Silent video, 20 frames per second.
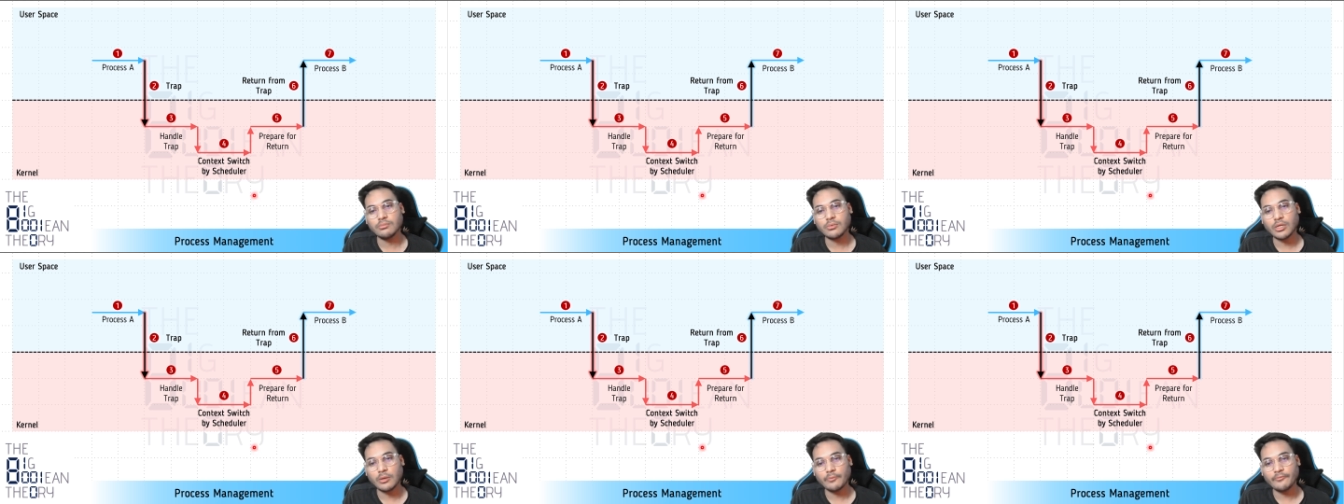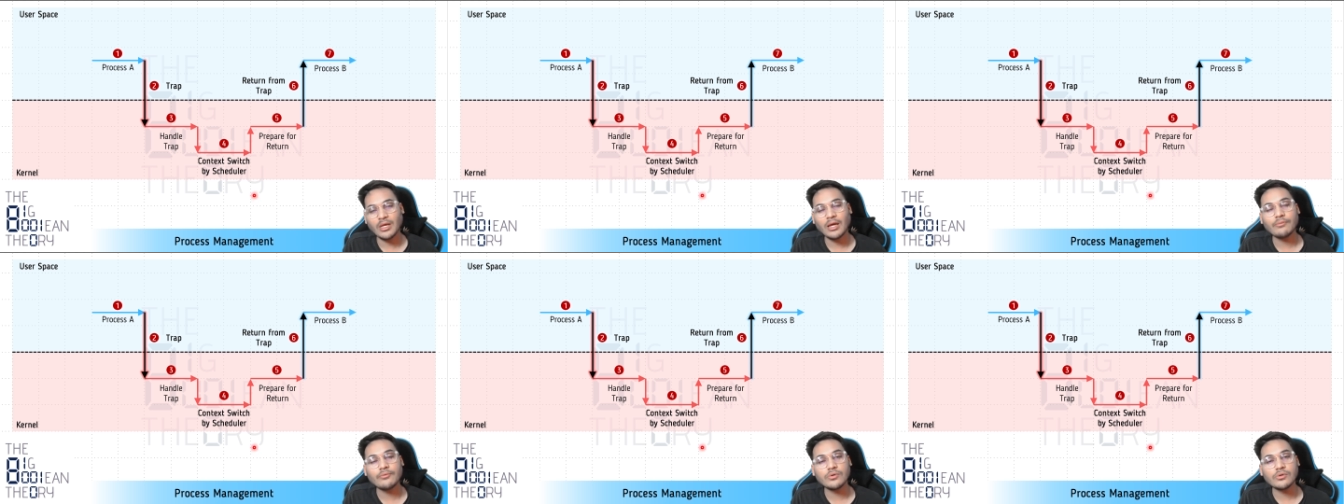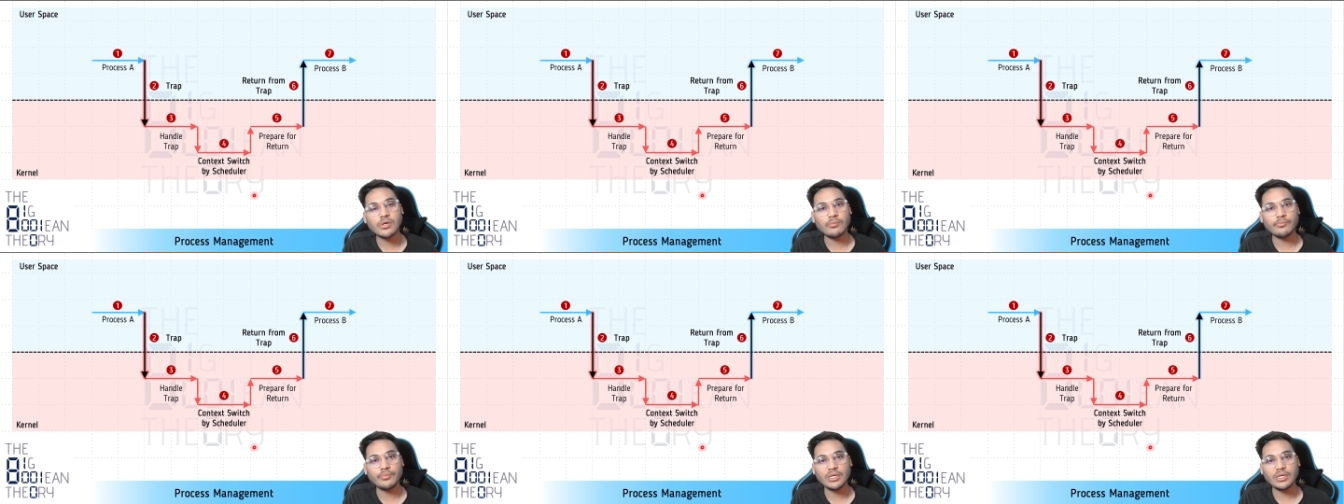we have to
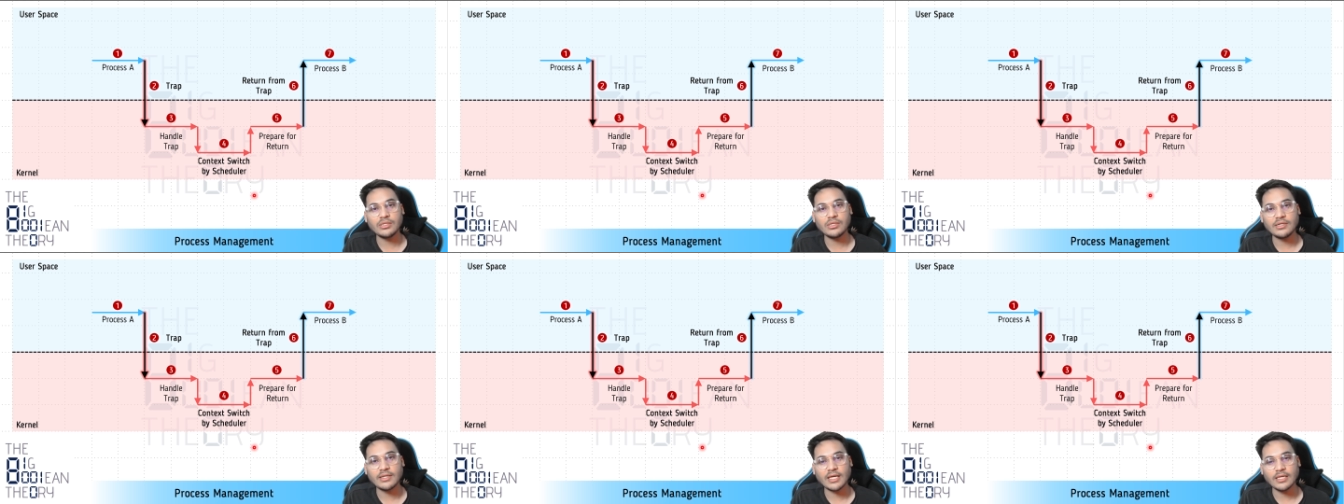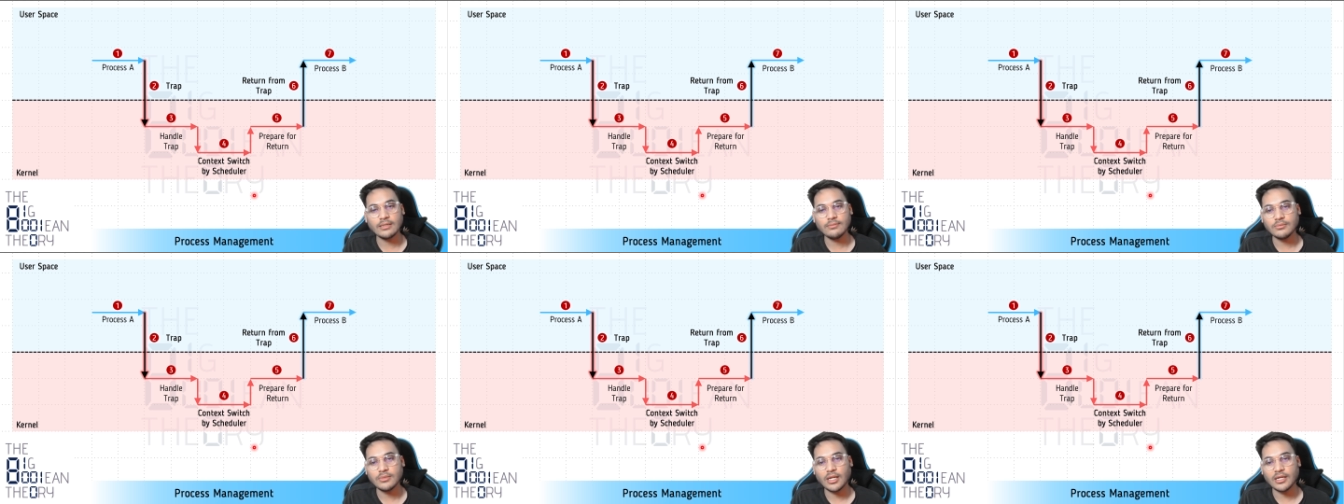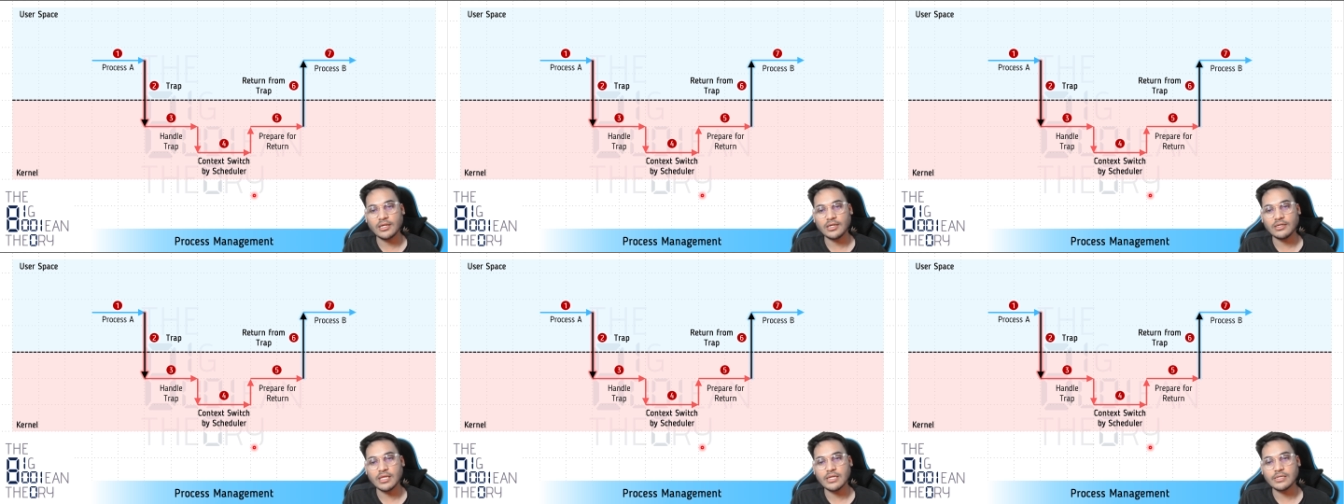compare the time that
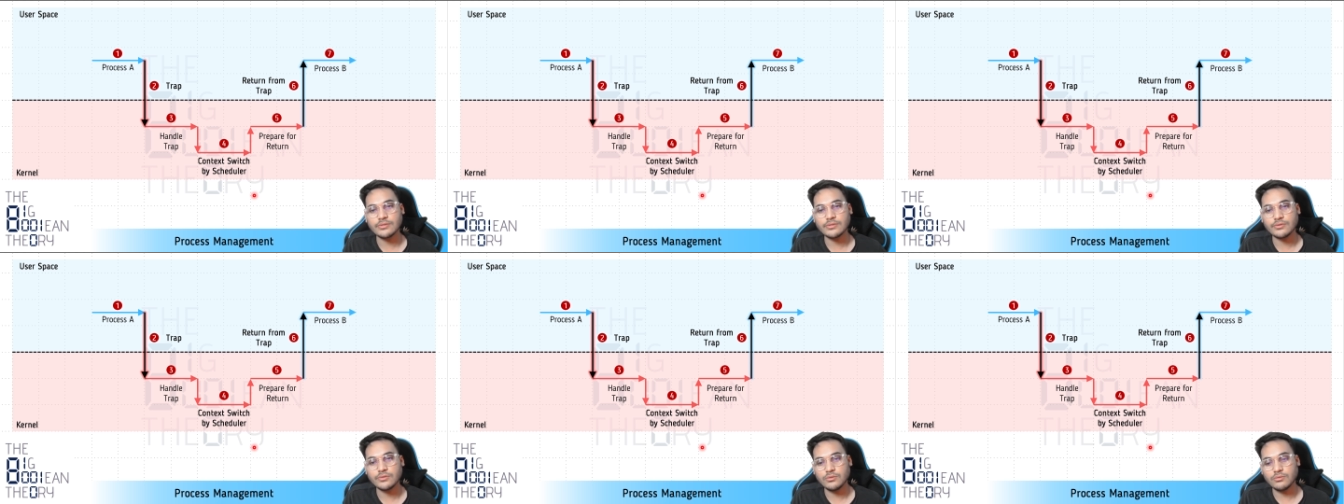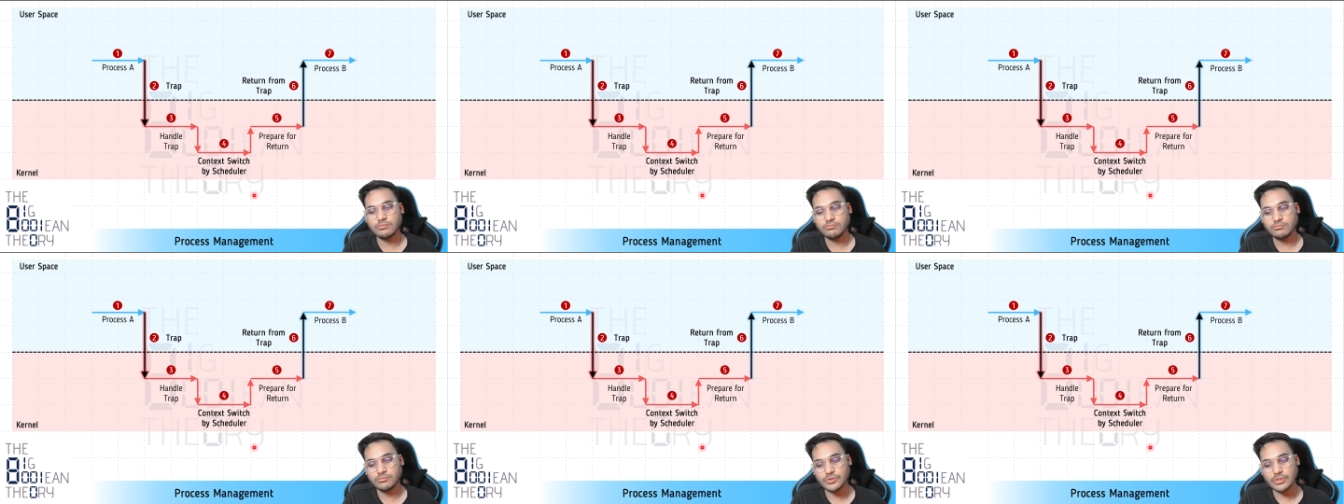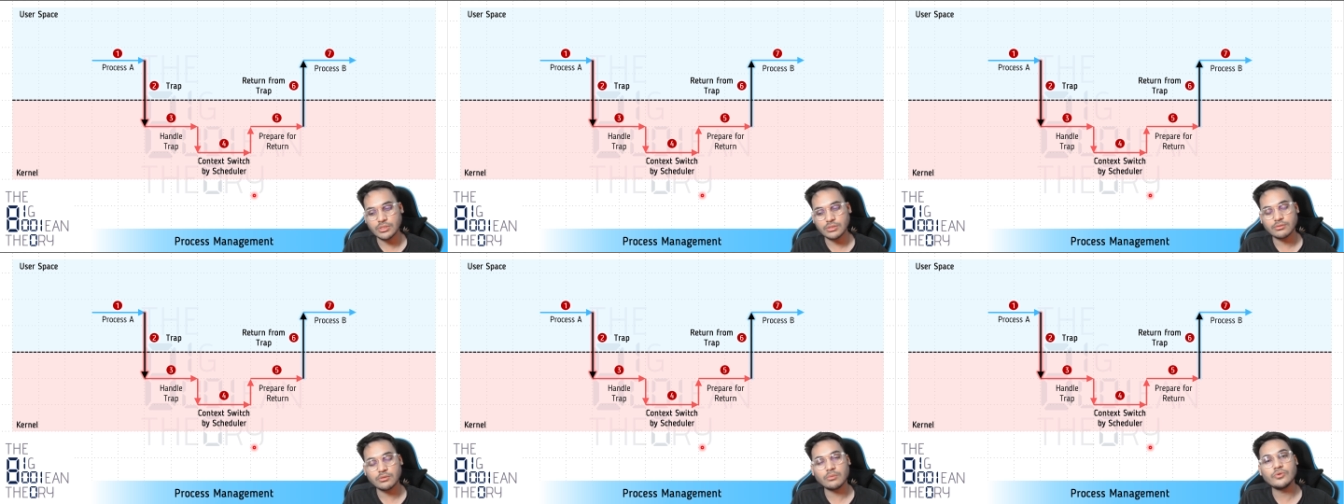it takes to
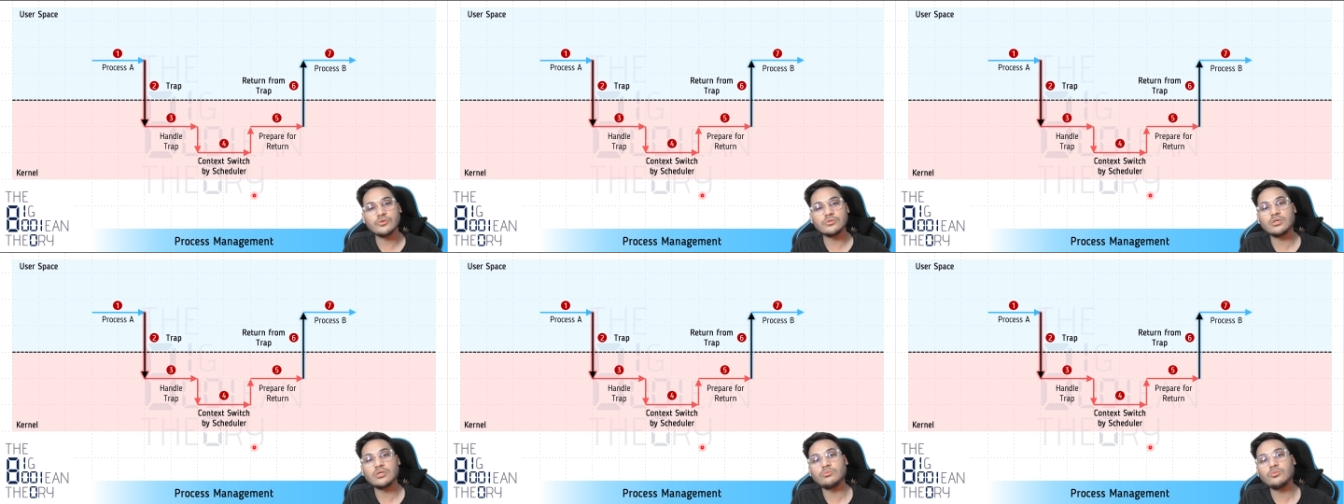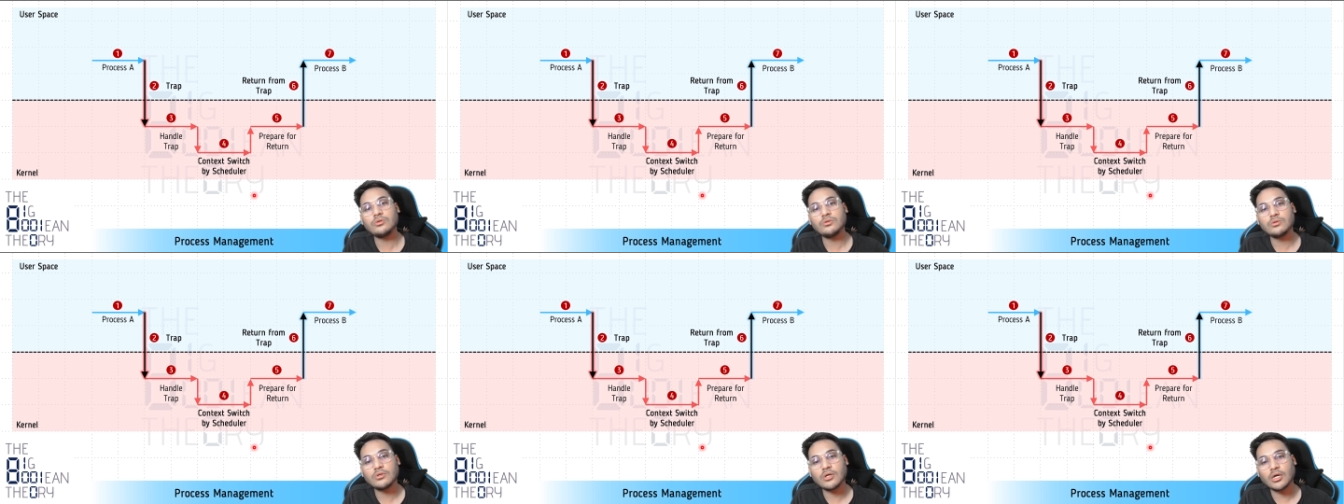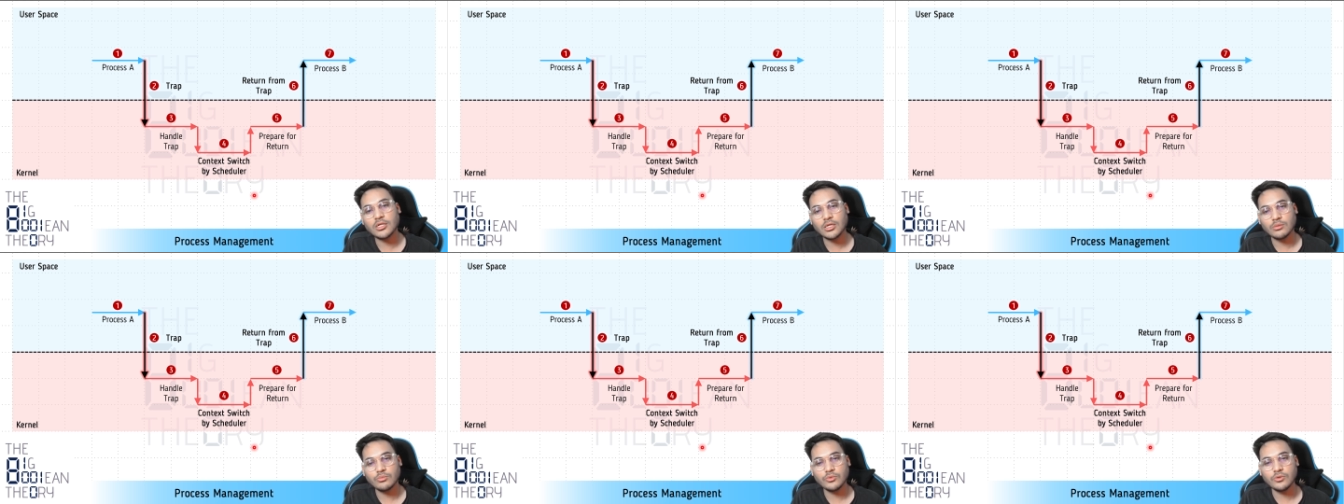switch from user mode to
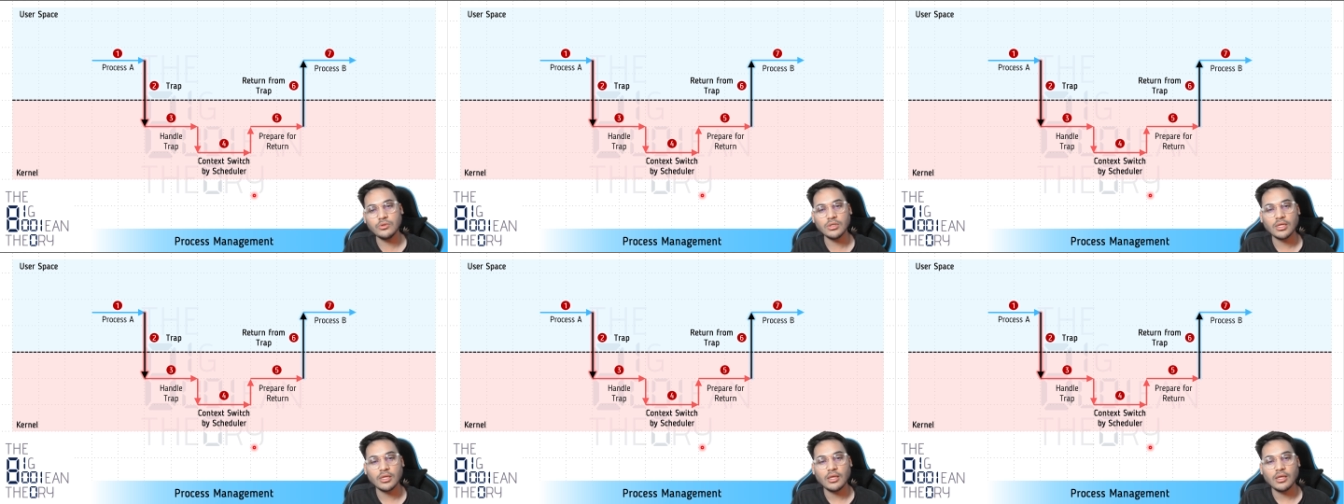kernel mode